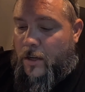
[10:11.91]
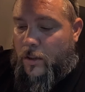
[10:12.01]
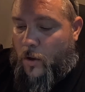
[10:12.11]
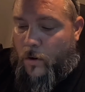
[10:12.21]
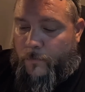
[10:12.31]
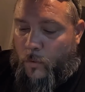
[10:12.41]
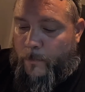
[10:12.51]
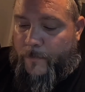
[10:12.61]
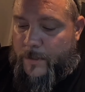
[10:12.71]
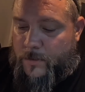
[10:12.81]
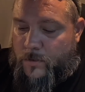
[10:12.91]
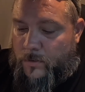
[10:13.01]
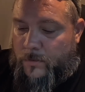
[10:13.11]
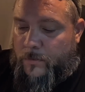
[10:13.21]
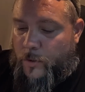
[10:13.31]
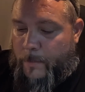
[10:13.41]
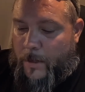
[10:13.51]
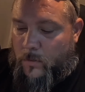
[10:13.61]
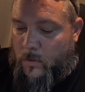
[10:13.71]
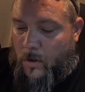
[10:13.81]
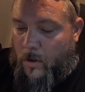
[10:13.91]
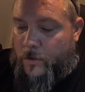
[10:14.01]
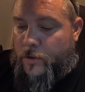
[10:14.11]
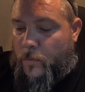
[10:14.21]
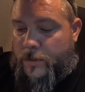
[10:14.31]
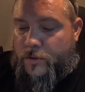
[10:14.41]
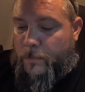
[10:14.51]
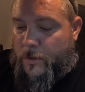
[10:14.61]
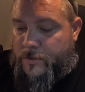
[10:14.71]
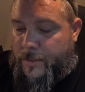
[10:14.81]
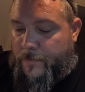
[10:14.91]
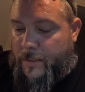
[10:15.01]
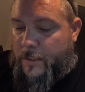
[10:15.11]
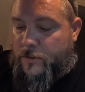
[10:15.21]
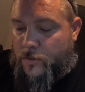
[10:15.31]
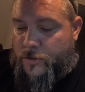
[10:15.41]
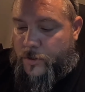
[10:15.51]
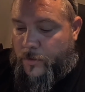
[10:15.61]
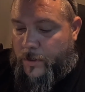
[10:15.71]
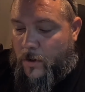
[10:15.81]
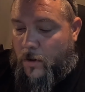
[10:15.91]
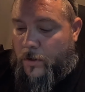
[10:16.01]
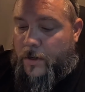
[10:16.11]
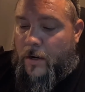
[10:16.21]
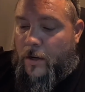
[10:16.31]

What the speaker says: long form physical, your medical card, your original birth certificate, social security card,